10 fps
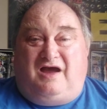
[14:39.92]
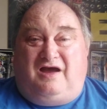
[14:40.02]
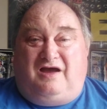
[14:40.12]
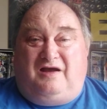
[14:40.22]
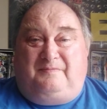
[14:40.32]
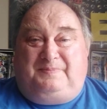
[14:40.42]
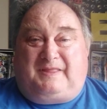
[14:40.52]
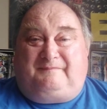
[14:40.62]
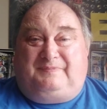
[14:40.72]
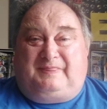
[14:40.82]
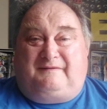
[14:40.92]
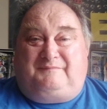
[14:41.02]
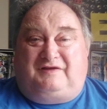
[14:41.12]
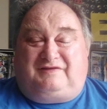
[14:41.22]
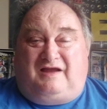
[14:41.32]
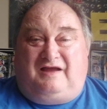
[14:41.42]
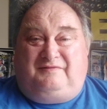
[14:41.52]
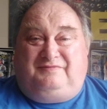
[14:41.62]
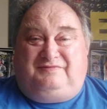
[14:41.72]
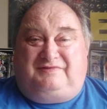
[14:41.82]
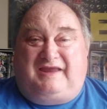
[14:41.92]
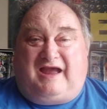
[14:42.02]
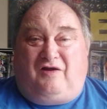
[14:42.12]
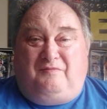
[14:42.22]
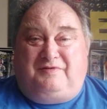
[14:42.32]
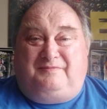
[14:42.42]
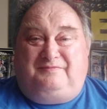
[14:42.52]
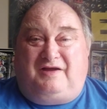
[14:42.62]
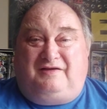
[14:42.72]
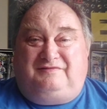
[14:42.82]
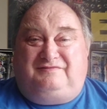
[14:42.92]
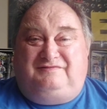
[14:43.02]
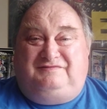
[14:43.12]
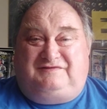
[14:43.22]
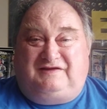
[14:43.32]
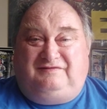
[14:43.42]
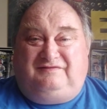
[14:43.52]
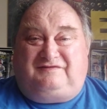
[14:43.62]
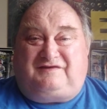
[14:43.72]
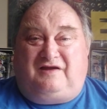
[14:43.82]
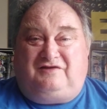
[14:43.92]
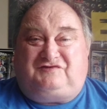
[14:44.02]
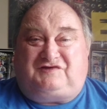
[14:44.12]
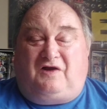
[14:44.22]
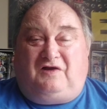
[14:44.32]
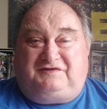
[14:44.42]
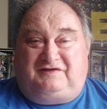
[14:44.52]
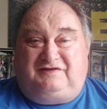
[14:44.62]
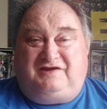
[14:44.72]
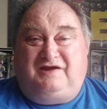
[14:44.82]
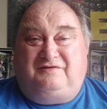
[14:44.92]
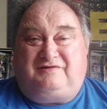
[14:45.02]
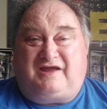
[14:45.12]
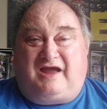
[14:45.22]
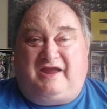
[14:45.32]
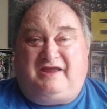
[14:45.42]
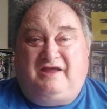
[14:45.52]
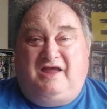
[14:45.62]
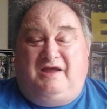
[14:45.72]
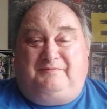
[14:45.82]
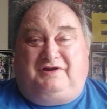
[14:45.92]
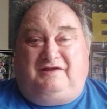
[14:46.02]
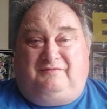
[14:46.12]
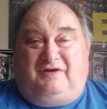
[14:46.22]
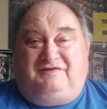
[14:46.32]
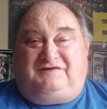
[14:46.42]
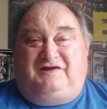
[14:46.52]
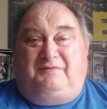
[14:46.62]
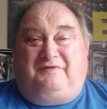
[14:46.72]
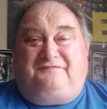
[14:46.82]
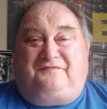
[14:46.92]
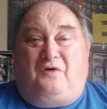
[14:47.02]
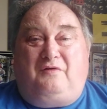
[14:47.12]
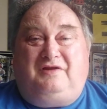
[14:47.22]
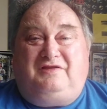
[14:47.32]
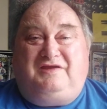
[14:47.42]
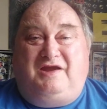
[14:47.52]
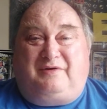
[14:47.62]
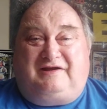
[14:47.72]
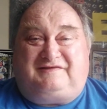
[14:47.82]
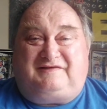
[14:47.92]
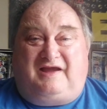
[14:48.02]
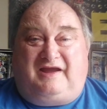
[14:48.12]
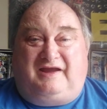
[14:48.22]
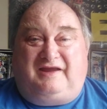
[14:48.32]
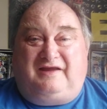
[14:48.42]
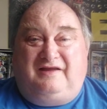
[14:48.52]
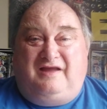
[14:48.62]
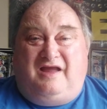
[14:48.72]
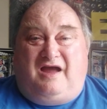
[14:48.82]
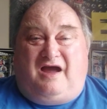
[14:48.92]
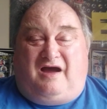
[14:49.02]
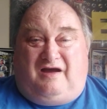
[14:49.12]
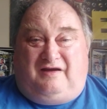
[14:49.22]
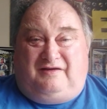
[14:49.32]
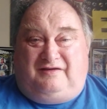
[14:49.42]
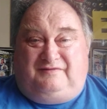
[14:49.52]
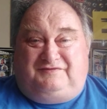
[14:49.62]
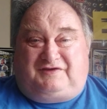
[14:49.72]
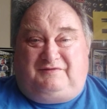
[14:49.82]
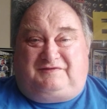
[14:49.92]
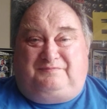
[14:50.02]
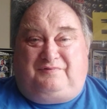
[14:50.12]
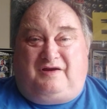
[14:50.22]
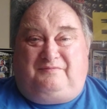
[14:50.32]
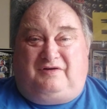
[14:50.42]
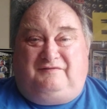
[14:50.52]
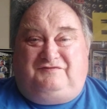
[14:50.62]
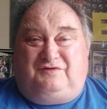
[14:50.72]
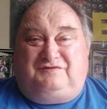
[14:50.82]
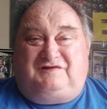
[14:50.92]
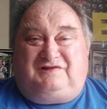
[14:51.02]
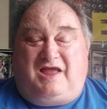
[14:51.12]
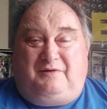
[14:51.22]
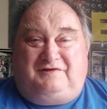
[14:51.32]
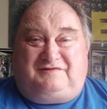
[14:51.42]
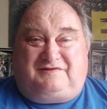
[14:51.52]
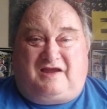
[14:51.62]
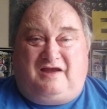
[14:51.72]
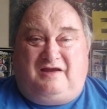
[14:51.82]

But the album didn't chart in the UK, but it went to number 4 in the USA. So it's one of George's lowest